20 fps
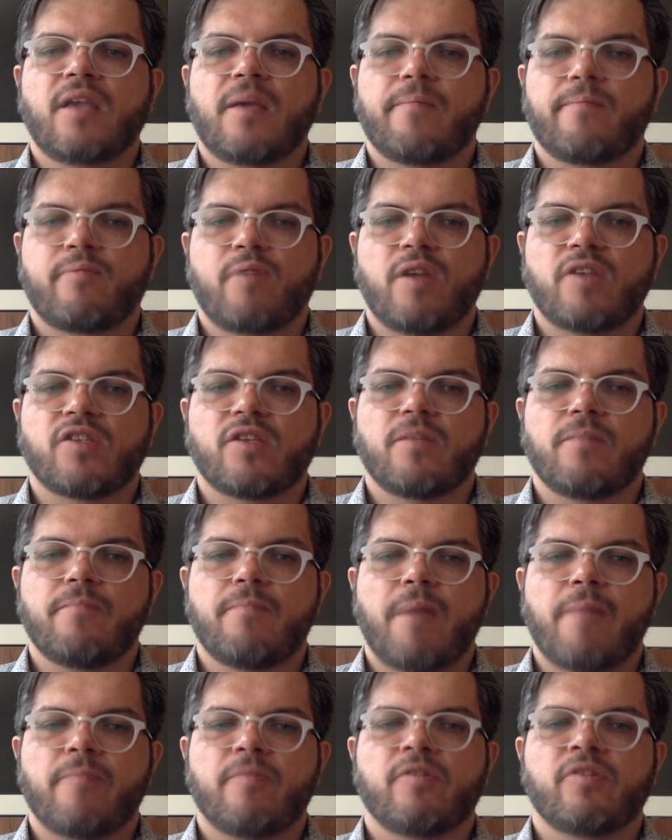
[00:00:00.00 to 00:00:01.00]
and present
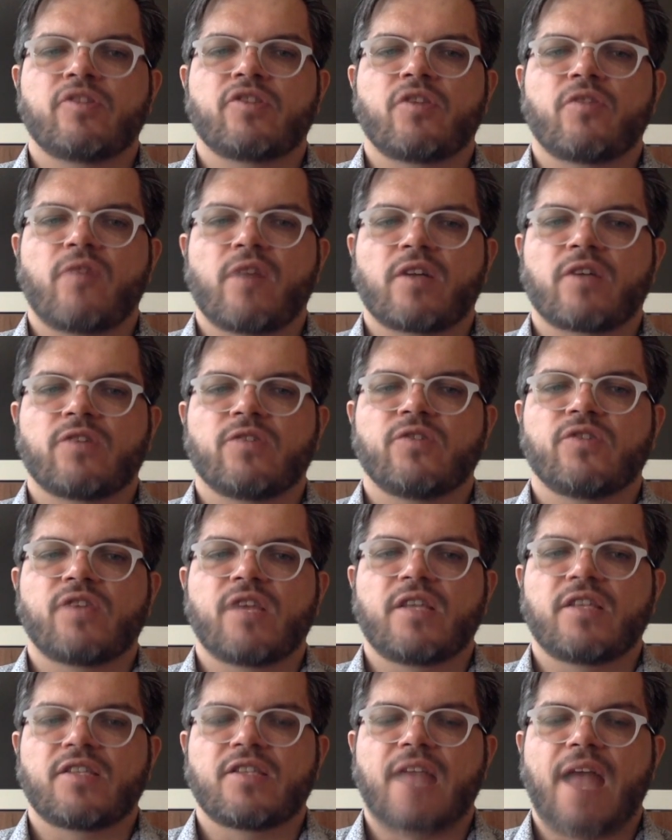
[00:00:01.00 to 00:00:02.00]
members, directors,
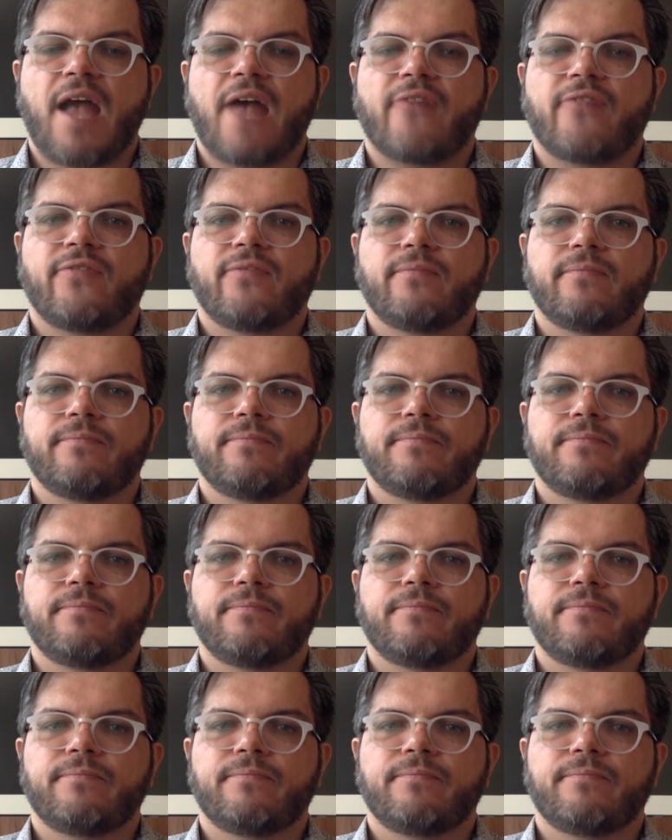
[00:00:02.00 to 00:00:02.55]
and staff.